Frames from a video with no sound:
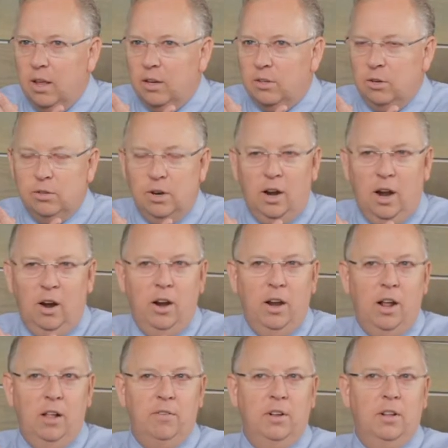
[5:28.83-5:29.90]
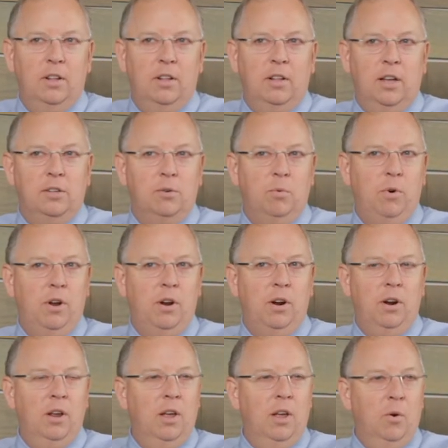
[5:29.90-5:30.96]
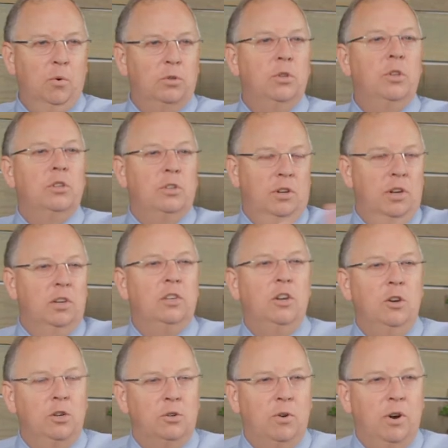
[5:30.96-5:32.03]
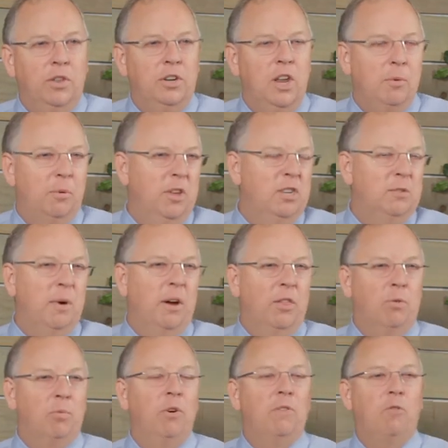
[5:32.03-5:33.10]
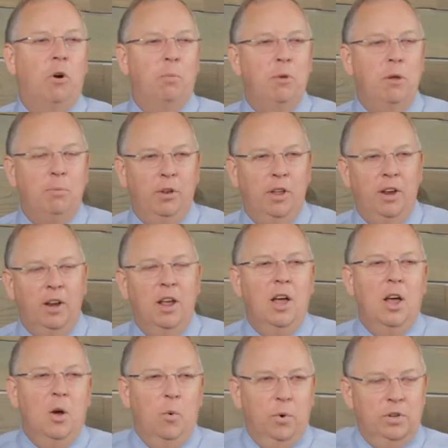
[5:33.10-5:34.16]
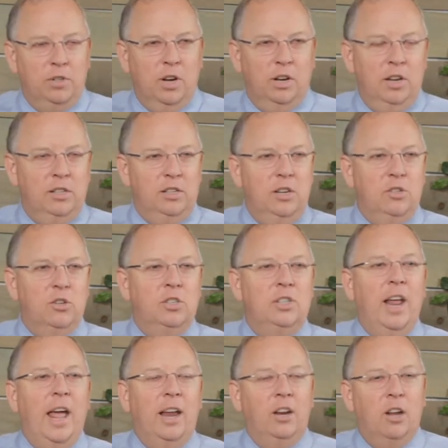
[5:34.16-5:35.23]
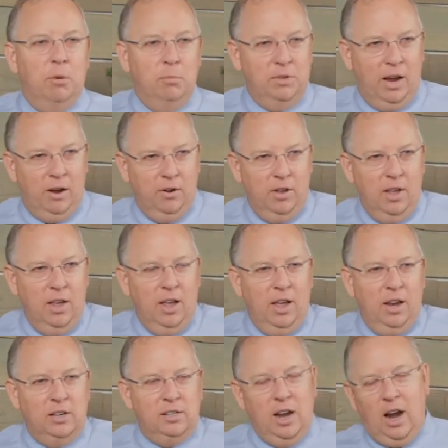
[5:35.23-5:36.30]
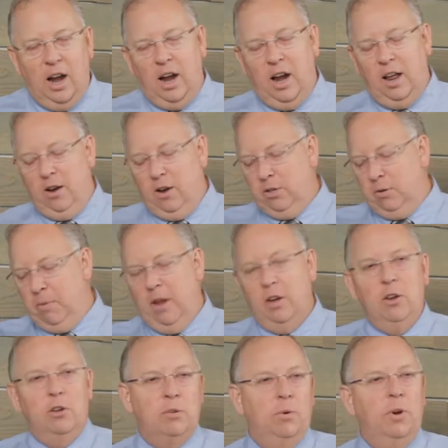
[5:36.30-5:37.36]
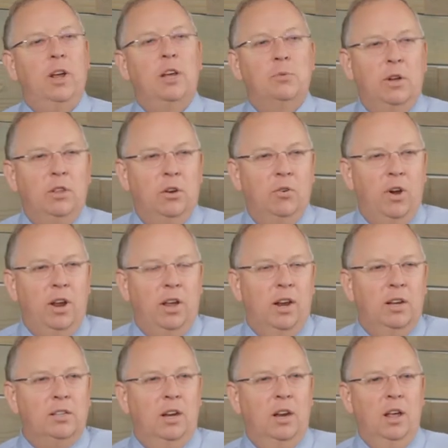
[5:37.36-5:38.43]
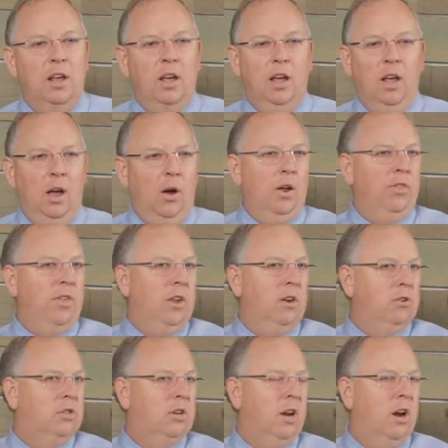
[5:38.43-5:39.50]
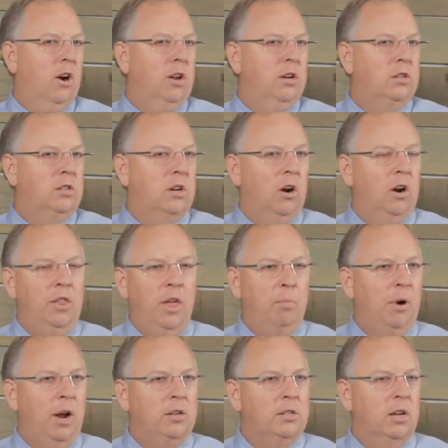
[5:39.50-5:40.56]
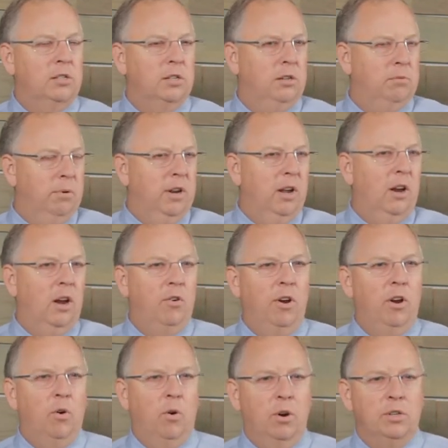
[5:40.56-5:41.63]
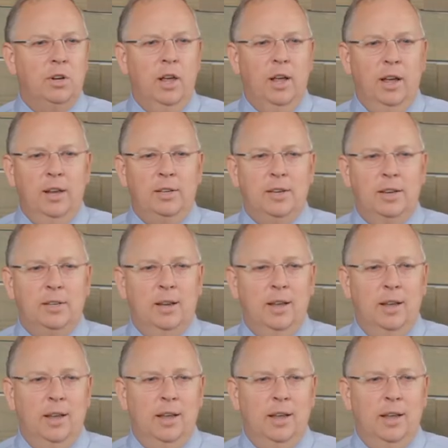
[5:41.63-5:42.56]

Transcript: She goes, All right, I'll have a glass of water. So this continues around the table. He's about three or four people in when suddenly Caesar's dad comes out and he says, All right, here's your menu. So what do you guys want to drink? And I said, Oh, I think your son already started that process. He's been taking out drink orders. He says,